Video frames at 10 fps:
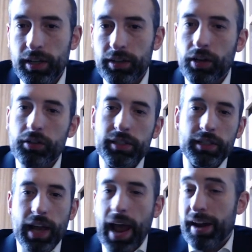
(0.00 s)
those
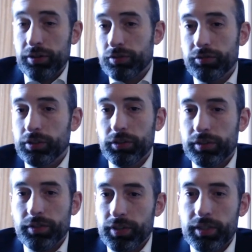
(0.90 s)
house rules
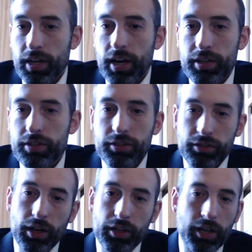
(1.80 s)
of the church do
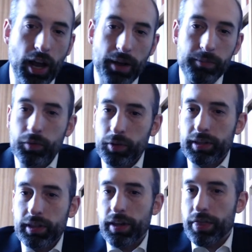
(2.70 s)
not come with
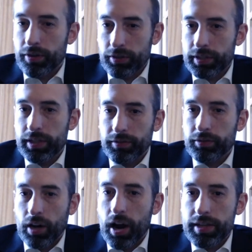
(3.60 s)
the authority of
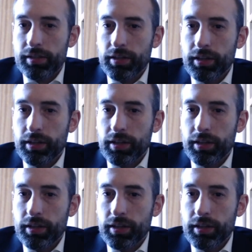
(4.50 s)
Christ